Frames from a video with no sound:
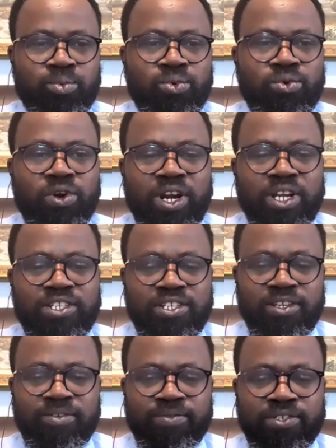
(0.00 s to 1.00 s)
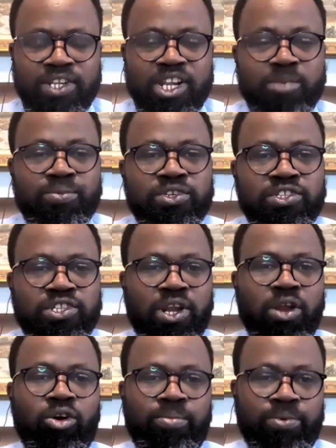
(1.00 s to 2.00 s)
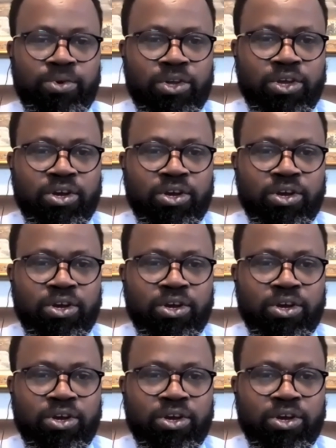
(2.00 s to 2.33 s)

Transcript: progressive slippery slope.